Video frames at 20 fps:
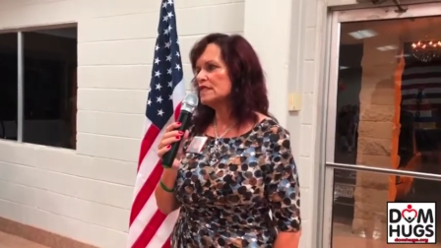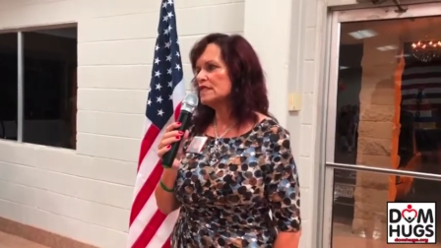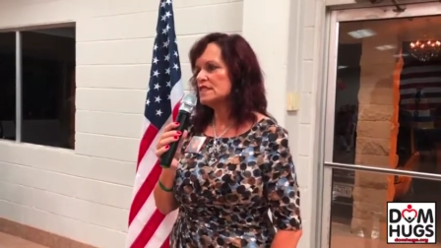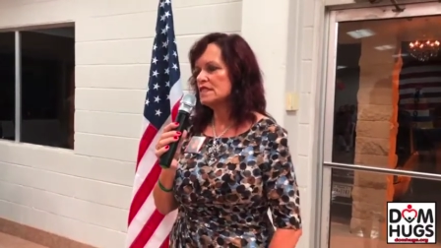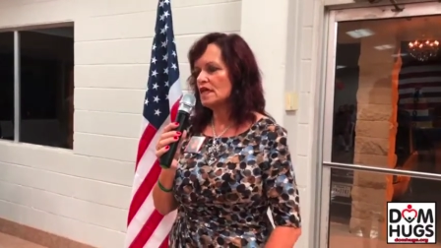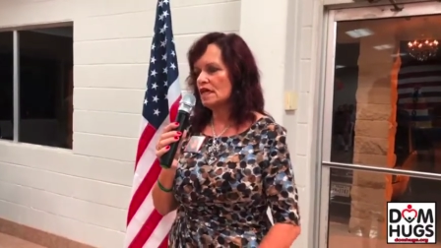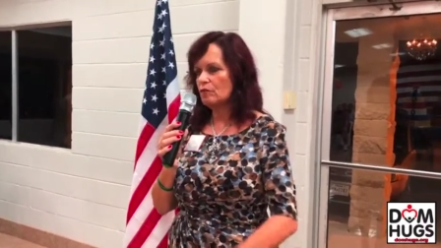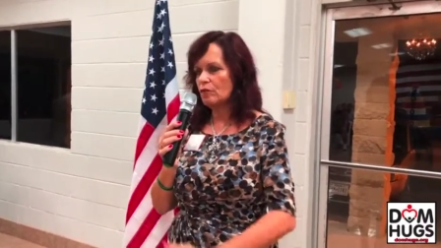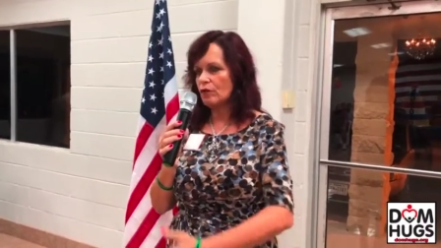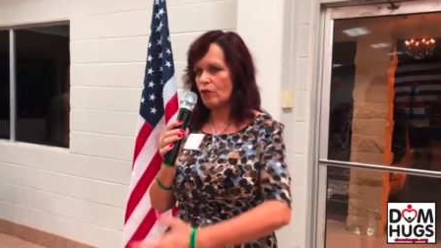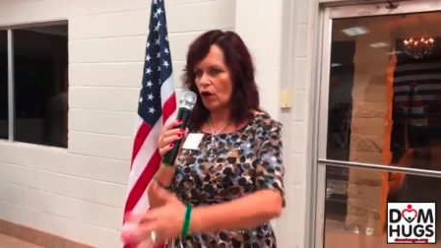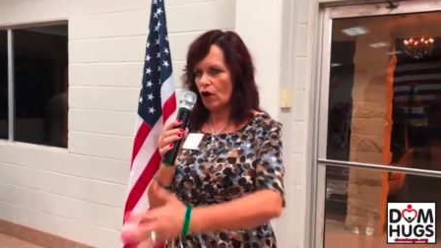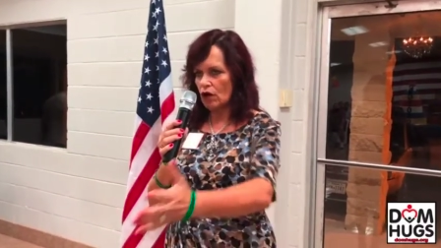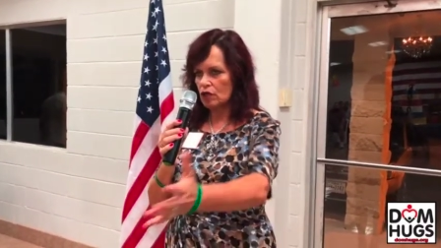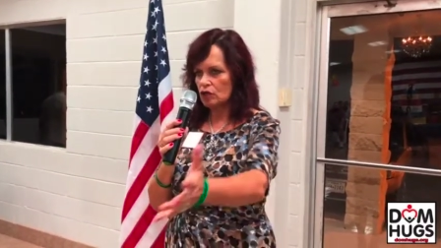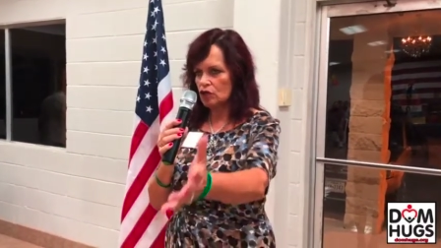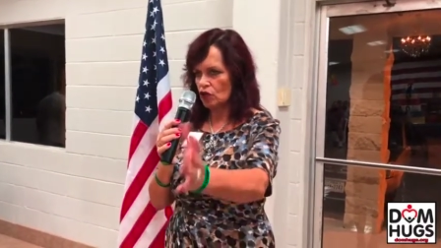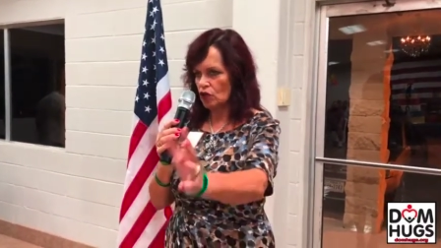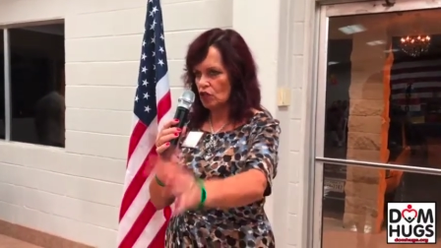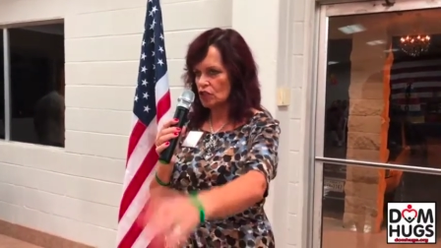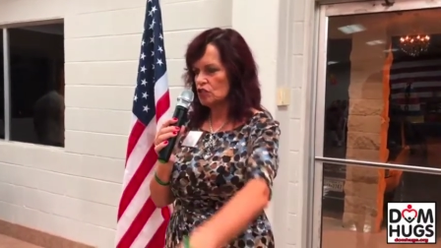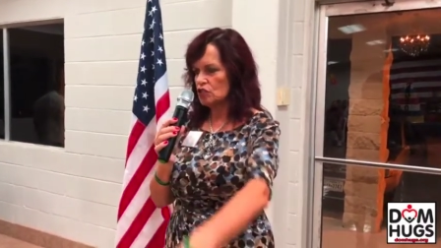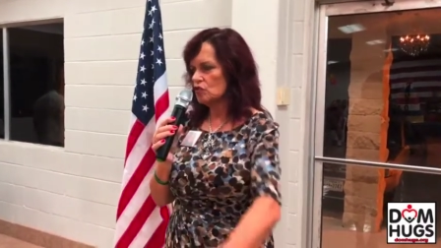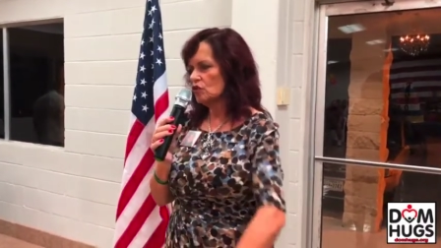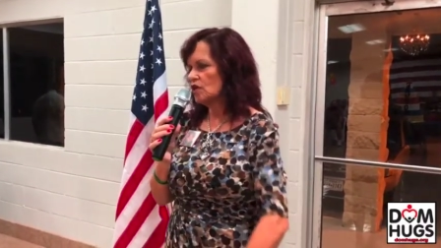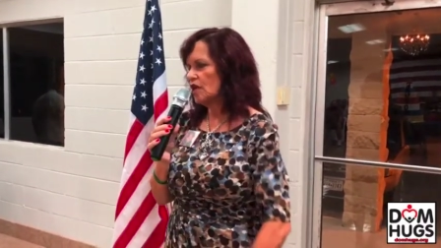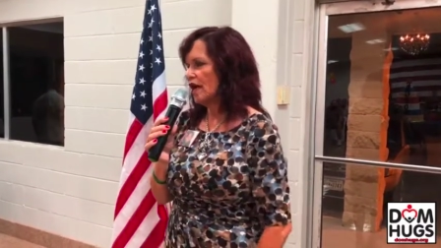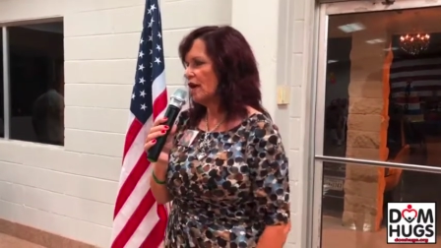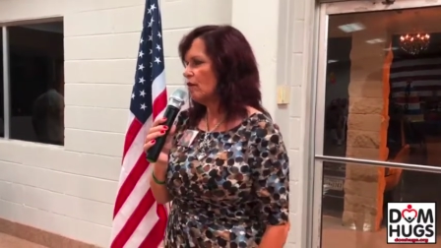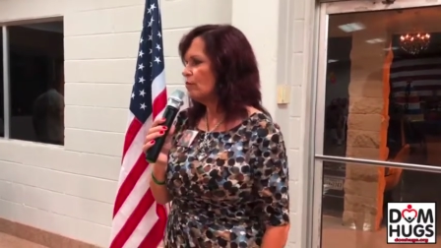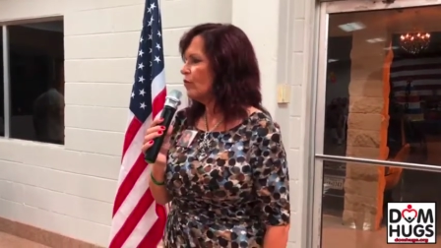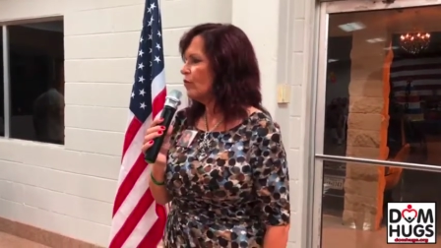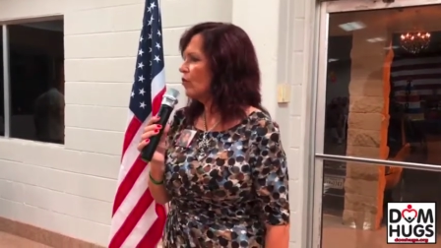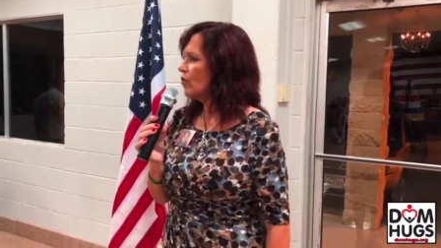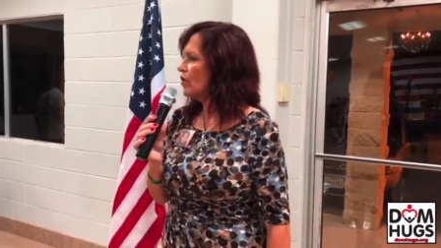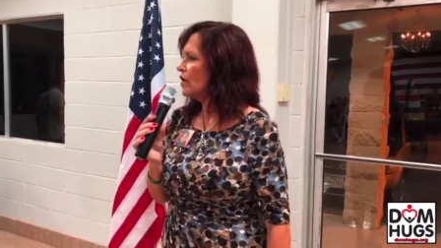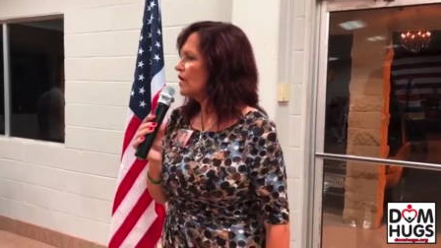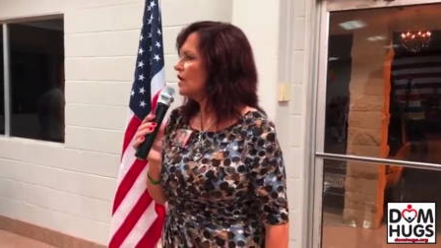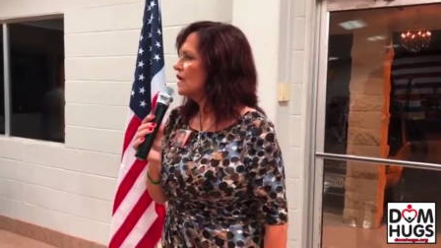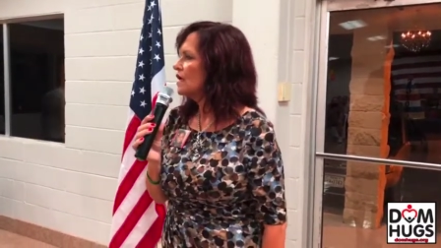My son took us to the
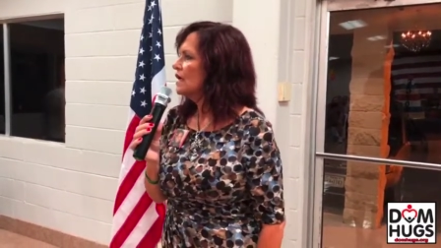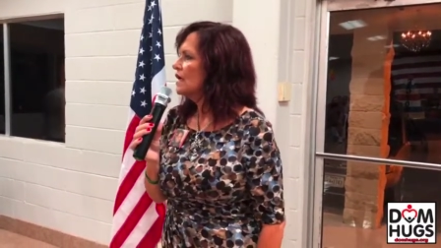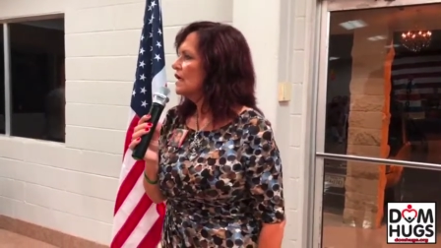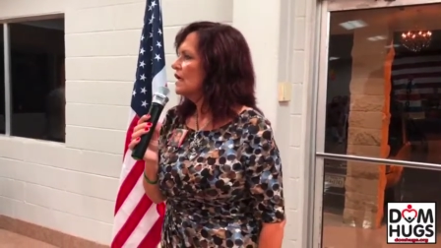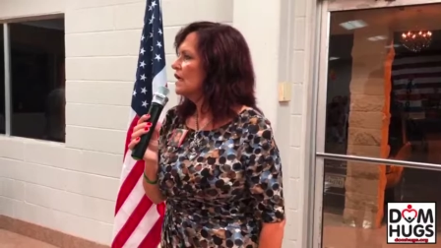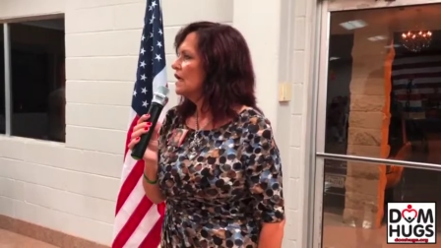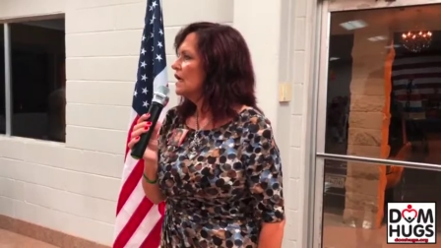airport.